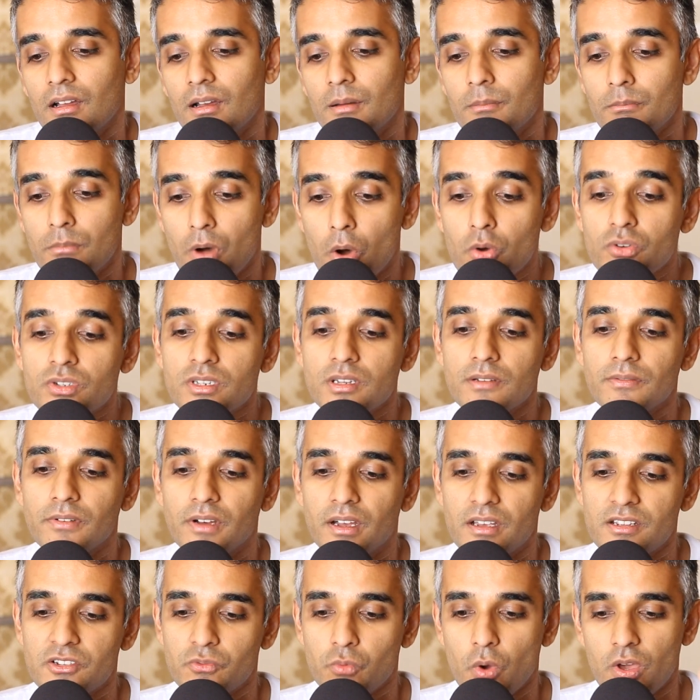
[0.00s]
most of
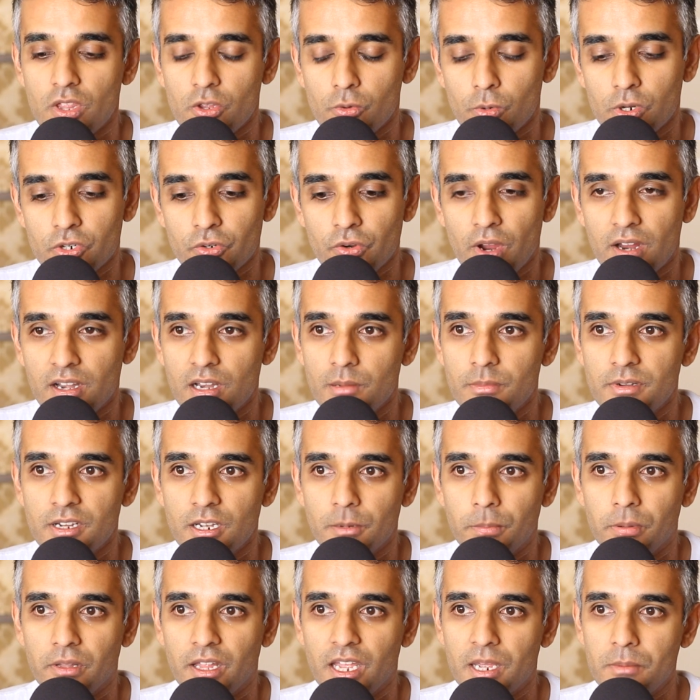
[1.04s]
us, whether we're trying to be a
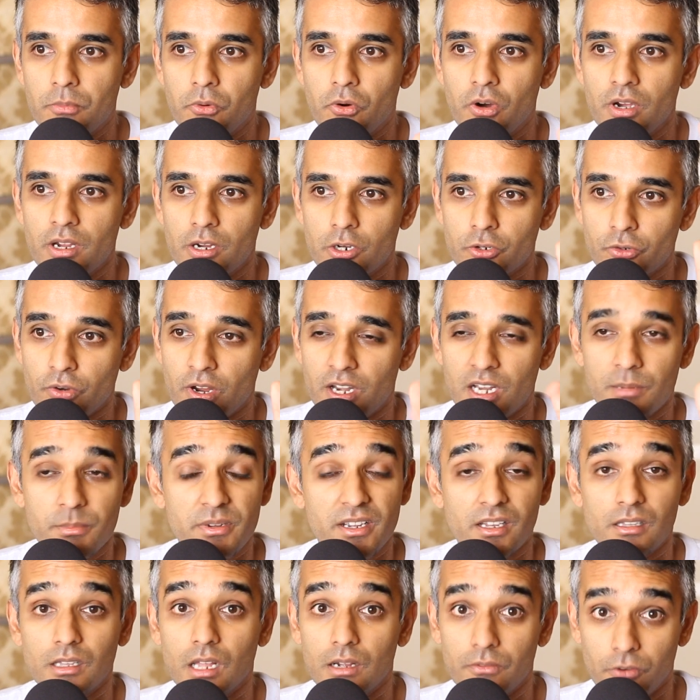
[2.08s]
playboy or trying to be
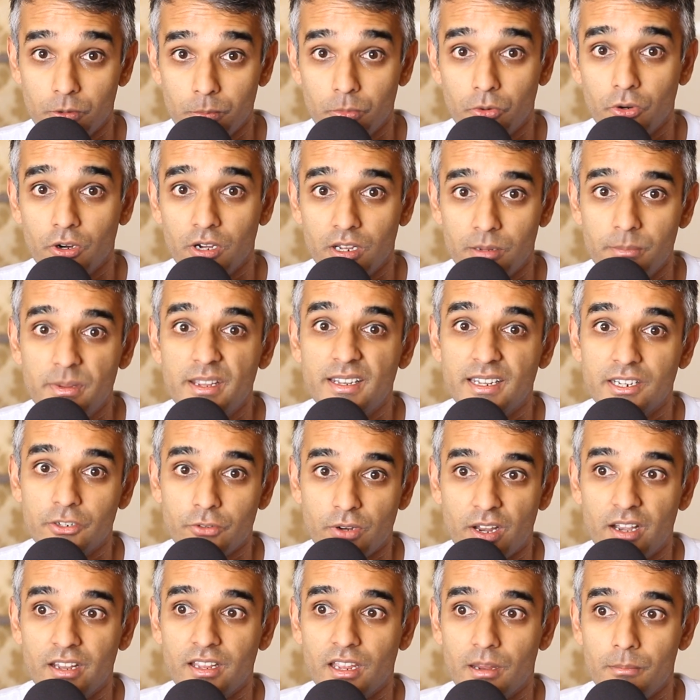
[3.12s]
a lover boy, meaning
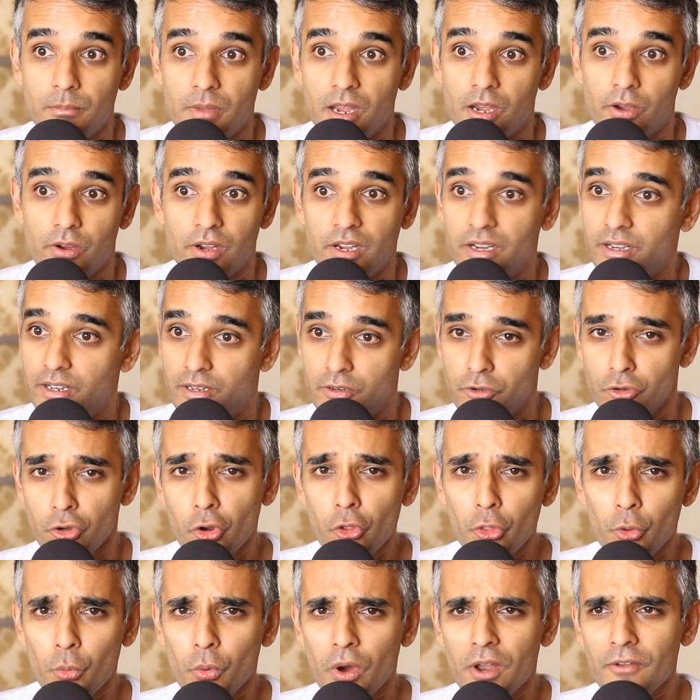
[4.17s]
trying to get married and
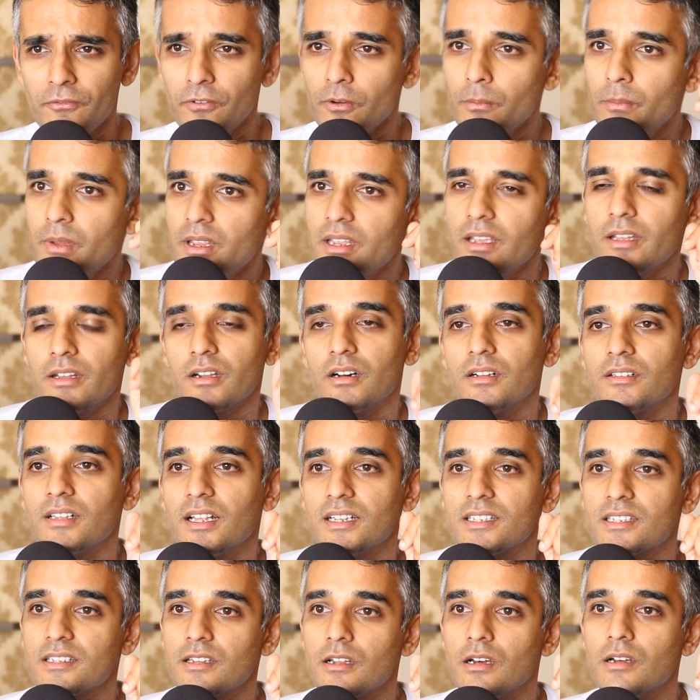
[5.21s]
you're the one for me and all
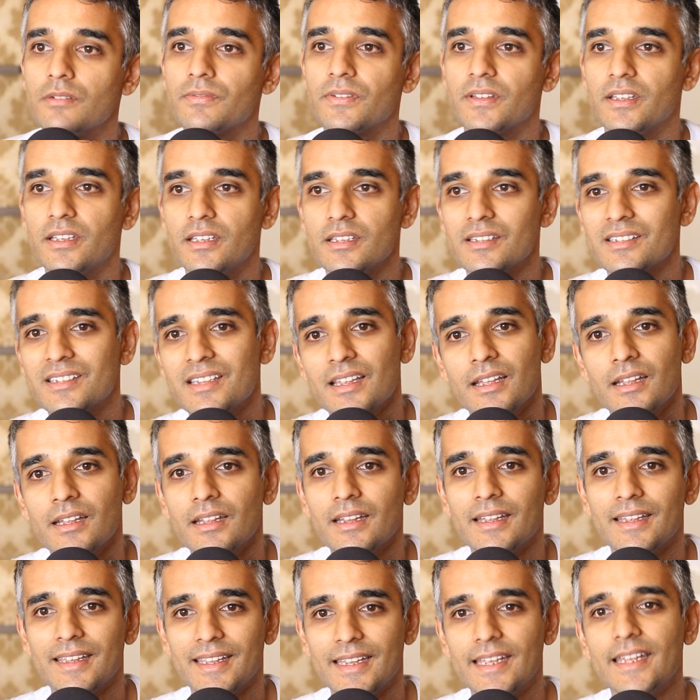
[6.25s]
that stuff, is
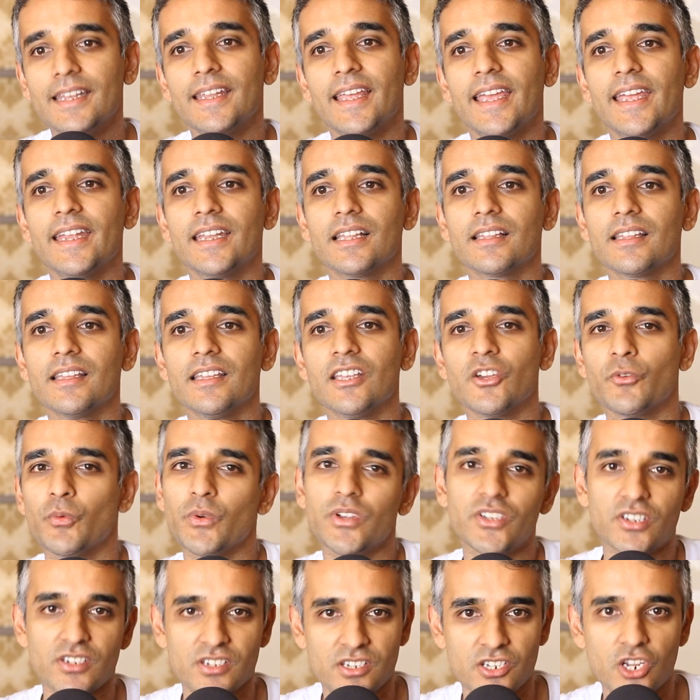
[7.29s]
innately,
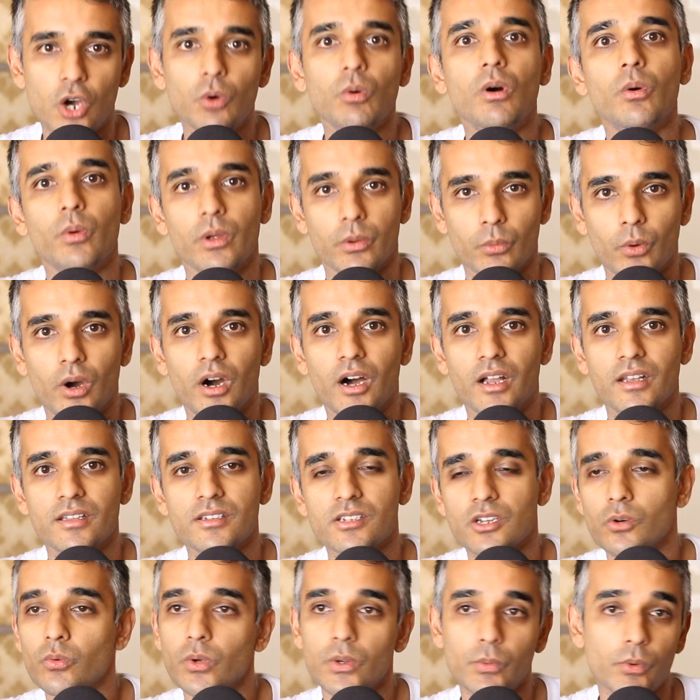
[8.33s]
we just know what we want.
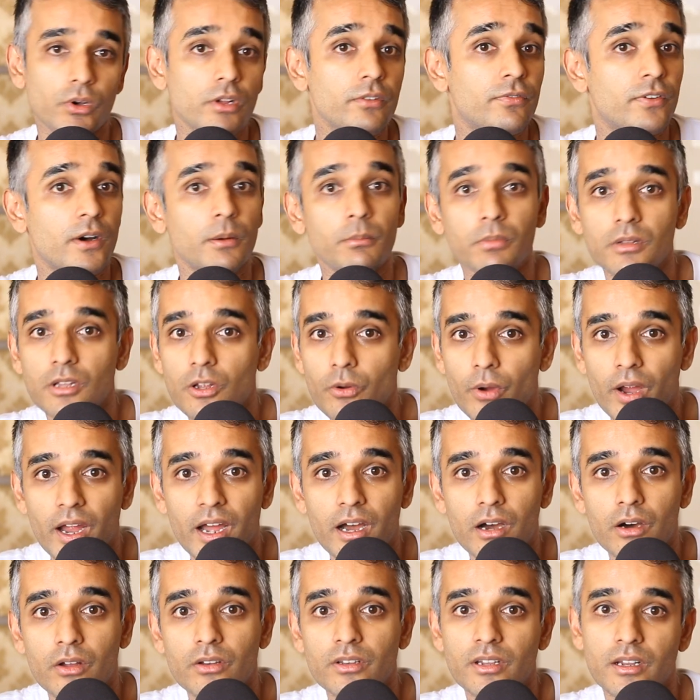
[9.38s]
So we will fumble
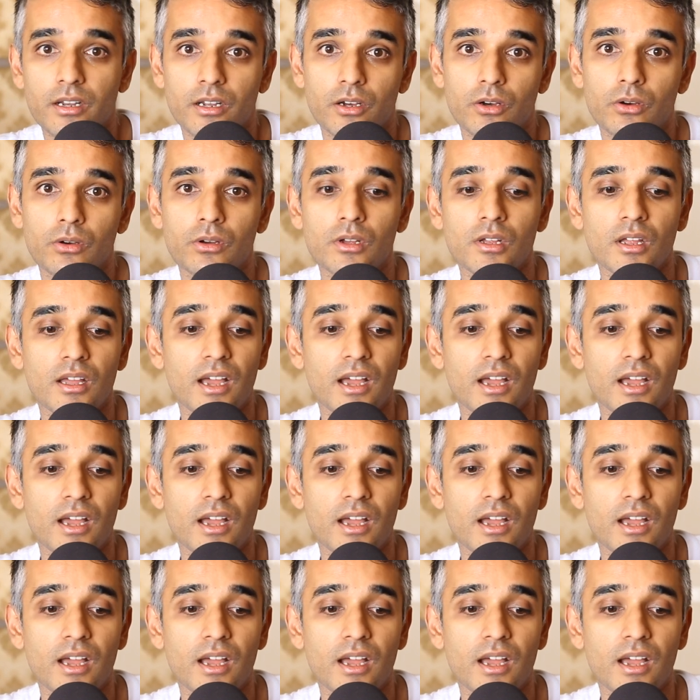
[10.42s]
around. You know,